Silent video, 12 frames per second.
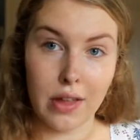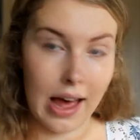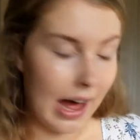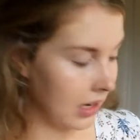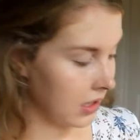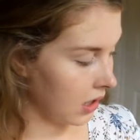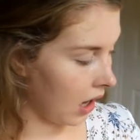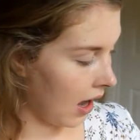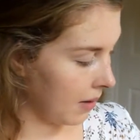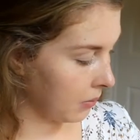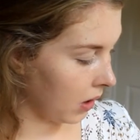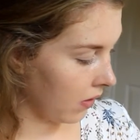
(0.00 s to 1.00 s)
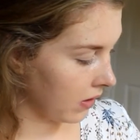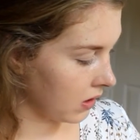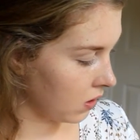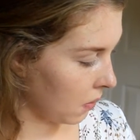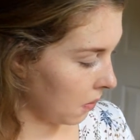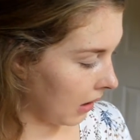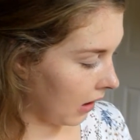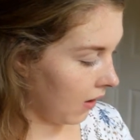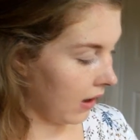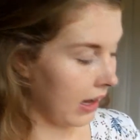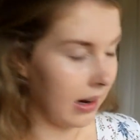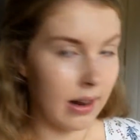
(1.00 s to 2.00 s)
that, I'm going to
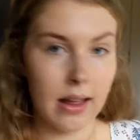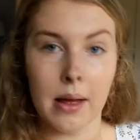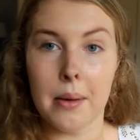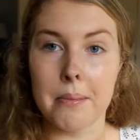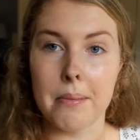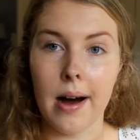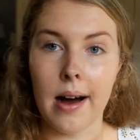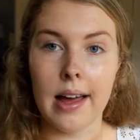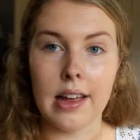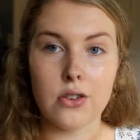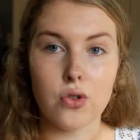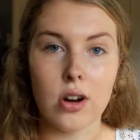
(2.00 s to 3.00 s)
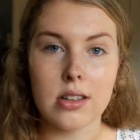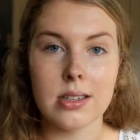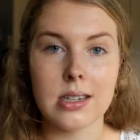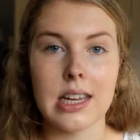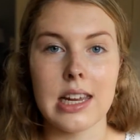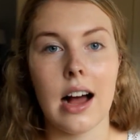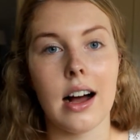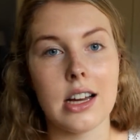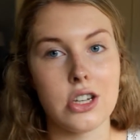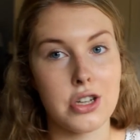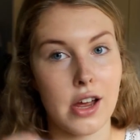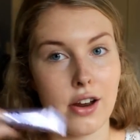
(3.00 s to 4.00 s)
apply my trusty
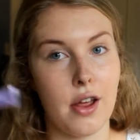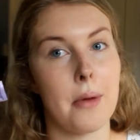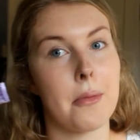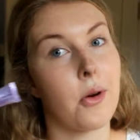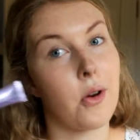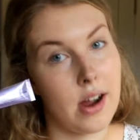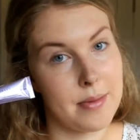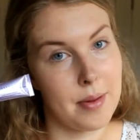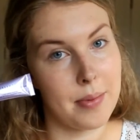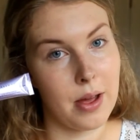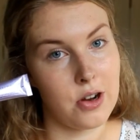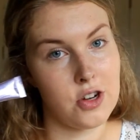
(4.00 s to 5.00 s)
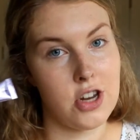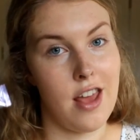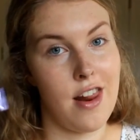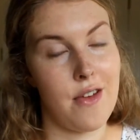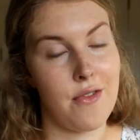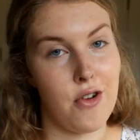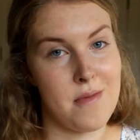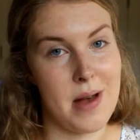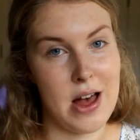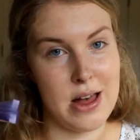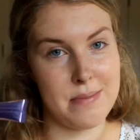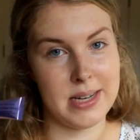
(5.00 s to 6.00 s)
eyeshadow primer potion from
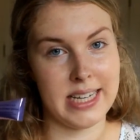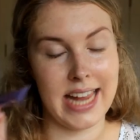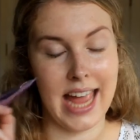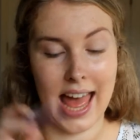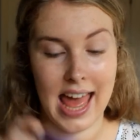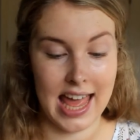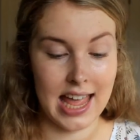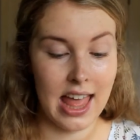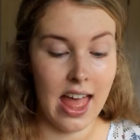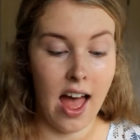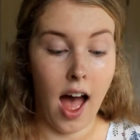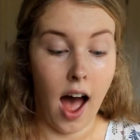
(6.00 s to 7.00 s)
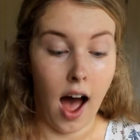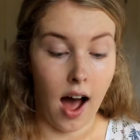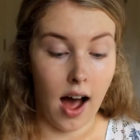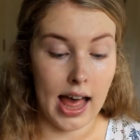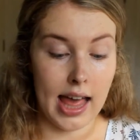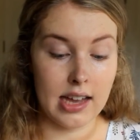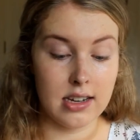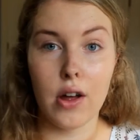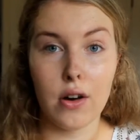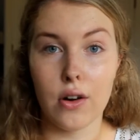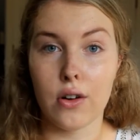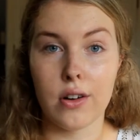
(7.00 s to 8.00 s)
Urban Decay. I
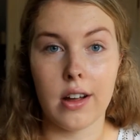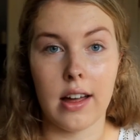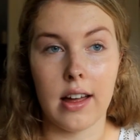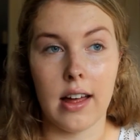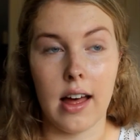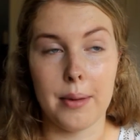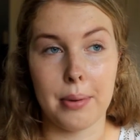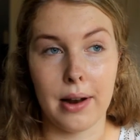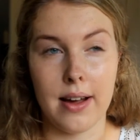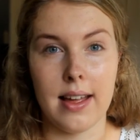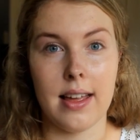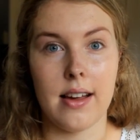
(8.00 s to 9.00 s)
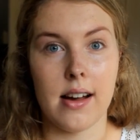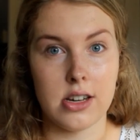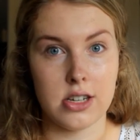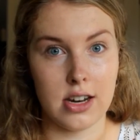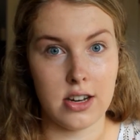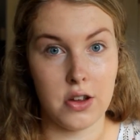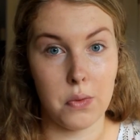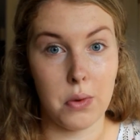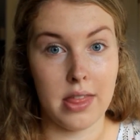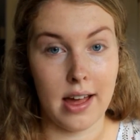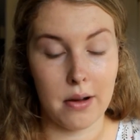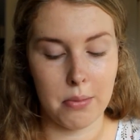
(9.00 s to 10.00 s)
no longer apply eyeshadow
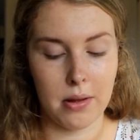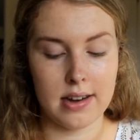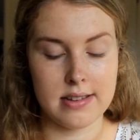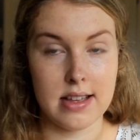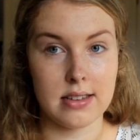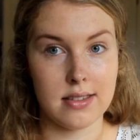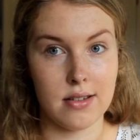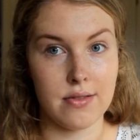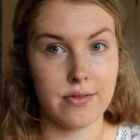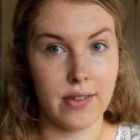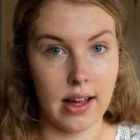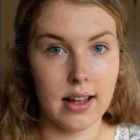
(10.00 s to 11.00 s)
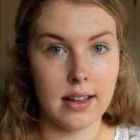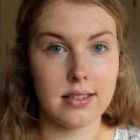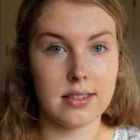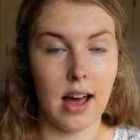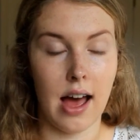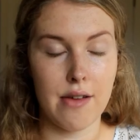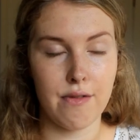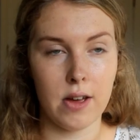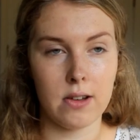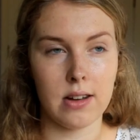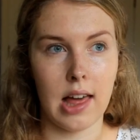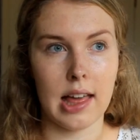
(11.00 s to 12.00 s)
without putting this on first. I
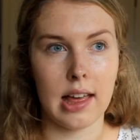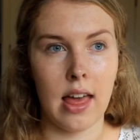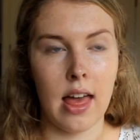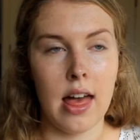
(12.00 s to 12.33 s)
feel like